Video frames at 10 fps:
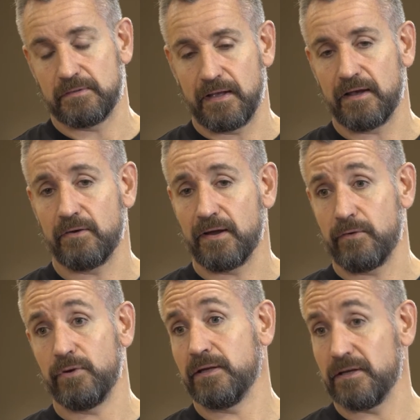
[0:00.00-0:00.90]
I
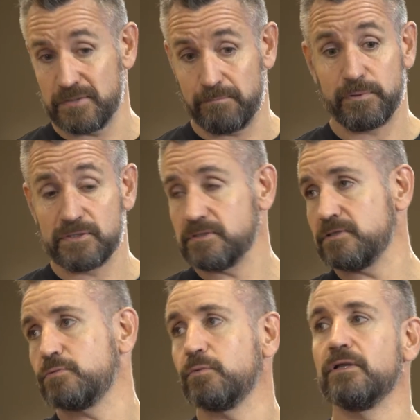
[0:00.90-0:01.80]
reckon as a
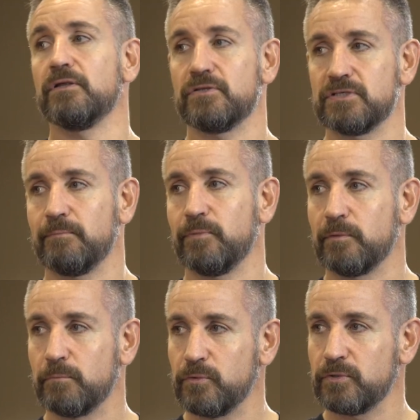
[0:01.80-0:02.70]
business we need to jump
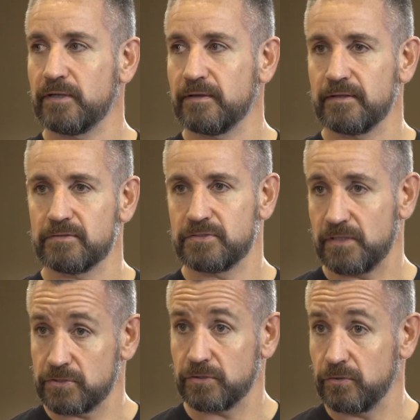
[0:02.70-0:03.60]
on board here. It's
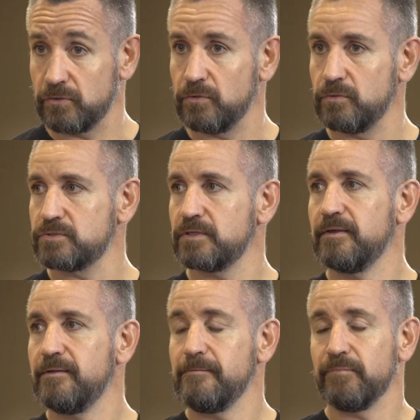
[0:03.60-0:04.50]
such a good cause.
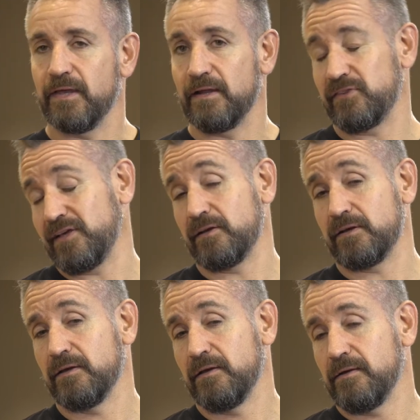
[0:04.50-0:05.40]
And I think
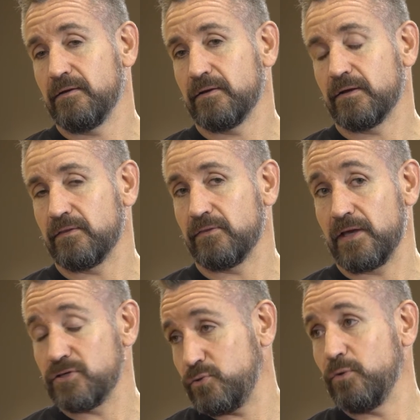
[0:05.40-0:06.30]

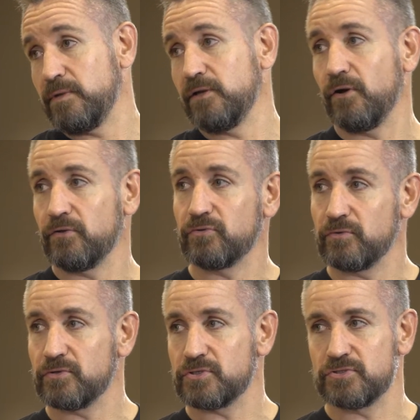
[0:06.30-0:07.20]
they saw me go through
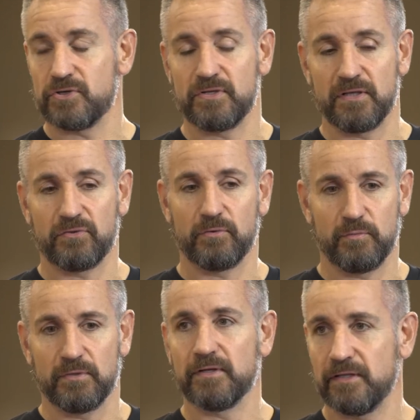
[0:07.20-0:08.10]
this journey and thought,
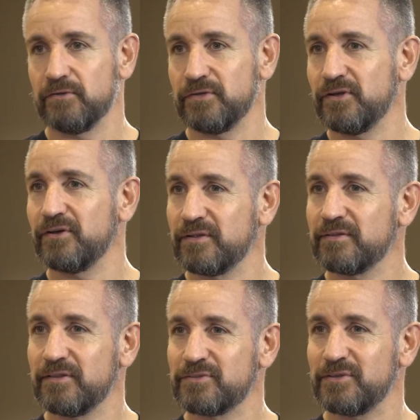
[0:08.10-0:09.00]
well, hell, you know,
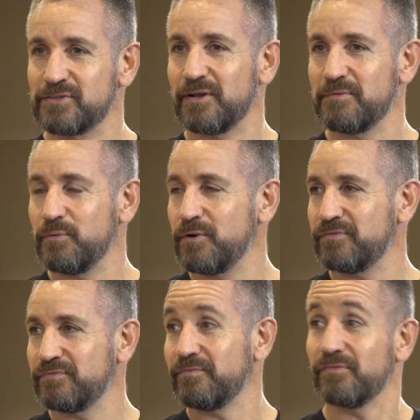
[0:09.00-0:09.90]
it's got to be
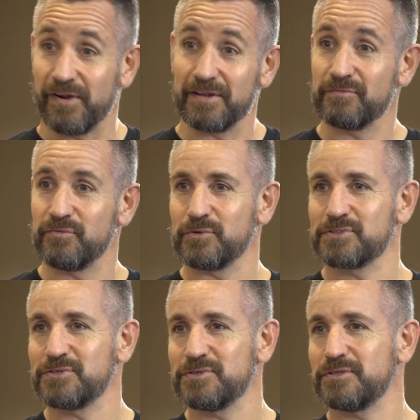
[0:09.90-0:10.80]
worth fighting for,
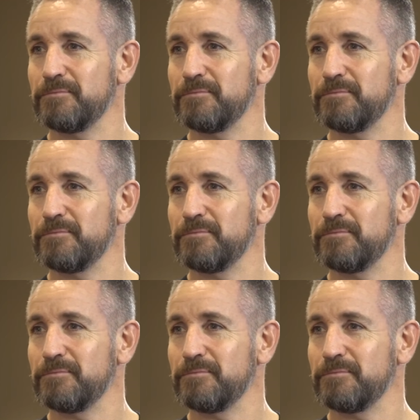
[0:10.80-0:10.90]
excuse the